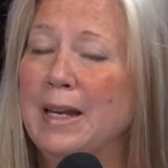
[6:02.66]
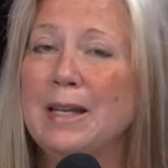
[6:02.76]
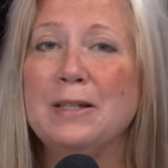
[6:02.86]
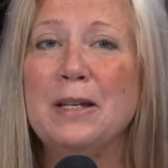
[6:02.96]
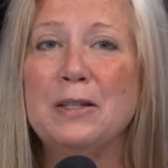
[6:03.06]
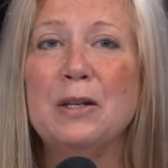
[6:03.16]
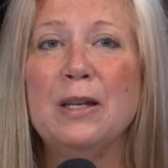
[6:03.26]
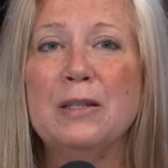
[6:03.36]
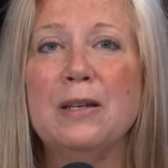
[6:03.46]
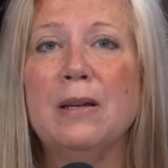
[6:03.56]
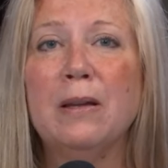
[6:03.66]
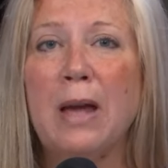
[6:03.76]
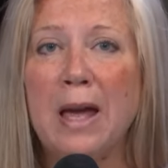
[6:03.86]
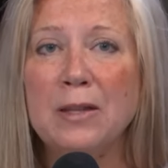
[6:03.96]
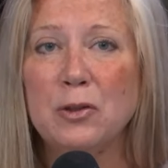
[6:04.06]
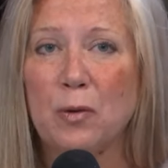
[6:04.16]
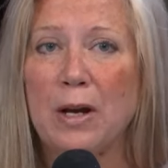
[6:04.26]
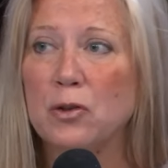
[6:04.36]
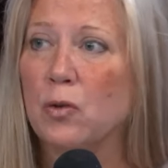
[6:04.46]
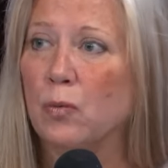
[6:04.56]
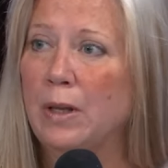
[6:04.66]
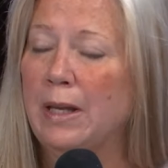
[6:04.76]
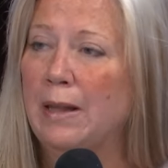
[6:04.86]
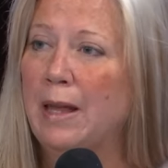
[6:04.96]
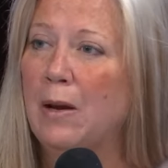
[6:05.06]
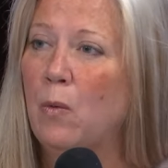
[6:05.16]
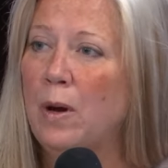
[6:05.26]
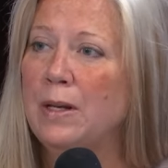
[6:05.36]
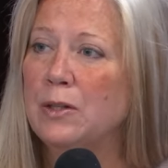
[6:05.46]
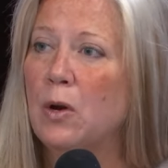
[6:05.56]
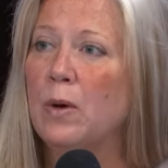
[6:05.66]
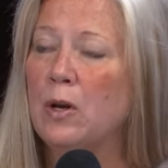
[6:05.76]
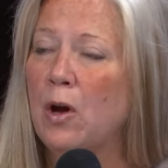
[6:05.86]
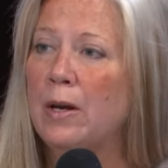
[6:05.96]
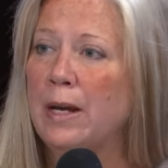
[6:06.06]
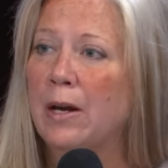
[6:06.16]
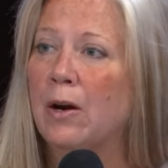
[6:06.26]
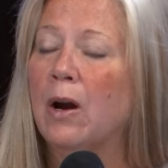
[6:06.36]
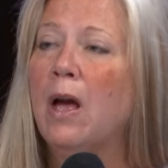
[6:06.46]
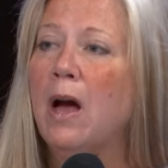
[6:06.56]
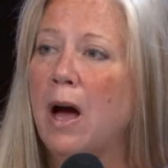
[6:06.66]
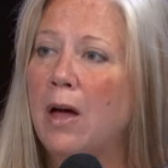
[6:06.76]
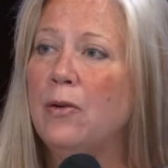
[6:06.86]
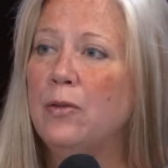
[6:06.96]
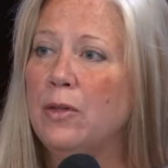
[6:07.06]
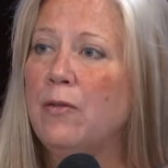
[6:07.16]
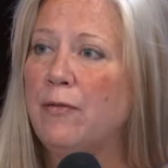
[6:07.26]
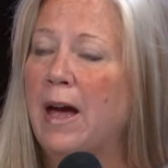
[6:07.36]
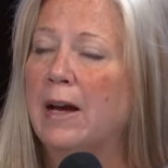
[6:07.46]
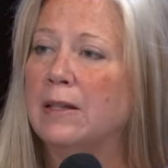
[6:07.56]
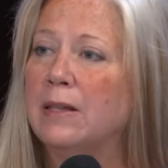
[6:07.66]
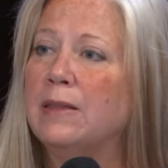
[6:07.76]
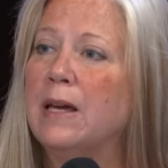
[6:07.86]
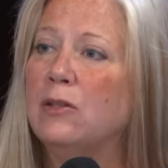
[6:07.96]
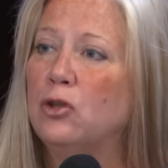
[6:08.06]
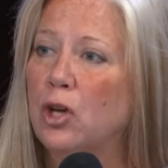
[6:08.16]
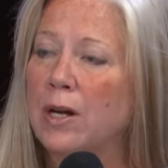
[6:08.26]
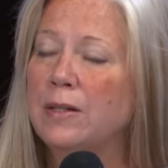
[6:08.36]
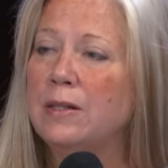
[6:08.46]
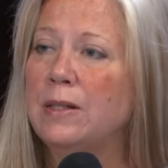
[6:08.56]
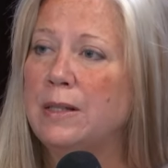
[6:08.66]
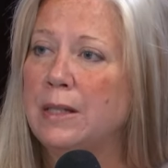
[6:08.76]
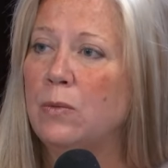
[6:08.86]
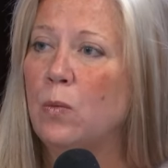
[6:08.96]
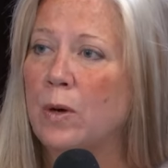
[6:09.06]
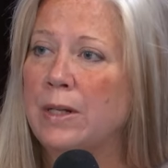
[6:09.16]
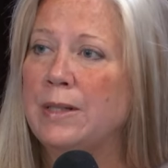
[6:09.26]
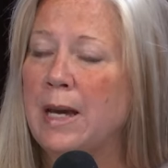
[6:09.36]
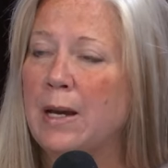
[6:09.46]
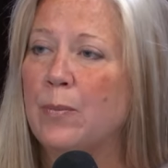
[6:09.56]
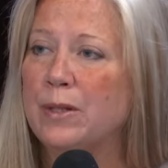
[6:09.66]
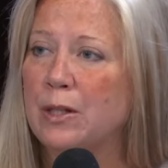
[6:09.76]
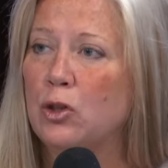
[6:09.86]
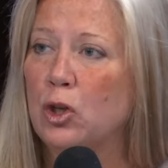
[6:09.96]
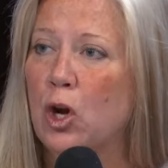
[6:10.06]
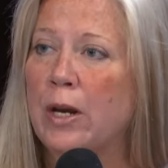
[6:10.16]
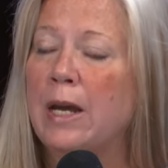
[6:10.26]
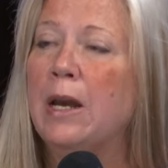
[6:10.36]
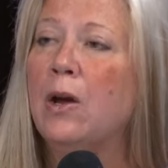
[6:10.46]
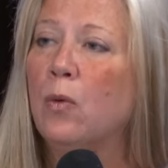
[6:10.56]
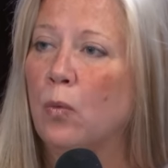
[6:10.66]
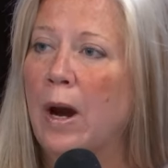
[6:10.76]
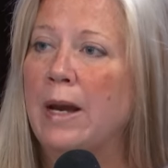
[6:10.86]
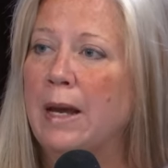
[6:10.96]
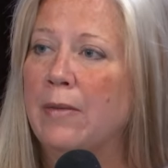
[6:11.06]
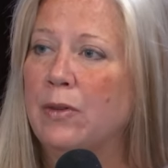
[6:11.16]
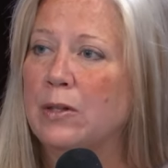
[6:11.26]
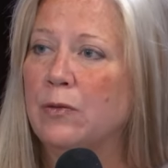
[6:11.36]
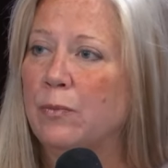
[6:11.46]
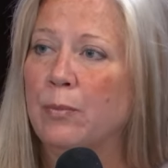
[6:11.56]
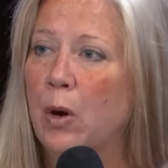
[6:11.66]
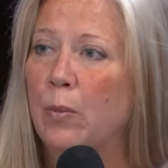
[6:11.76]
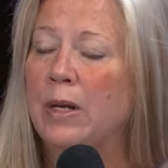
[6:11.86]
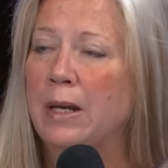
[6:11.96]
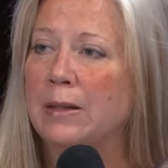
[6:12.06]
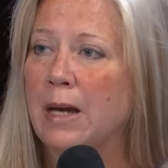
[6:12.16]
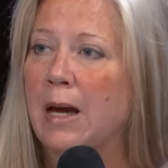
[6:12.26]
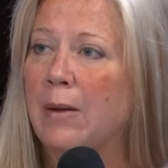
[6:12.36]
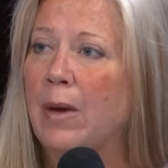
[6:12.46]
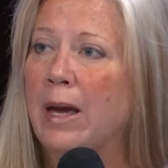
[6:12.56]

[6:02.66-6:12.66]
It is. It's a head scratcher, really. Like, what is going on here, other than the fact that they just didn't want to take a position on it right at this moment in time?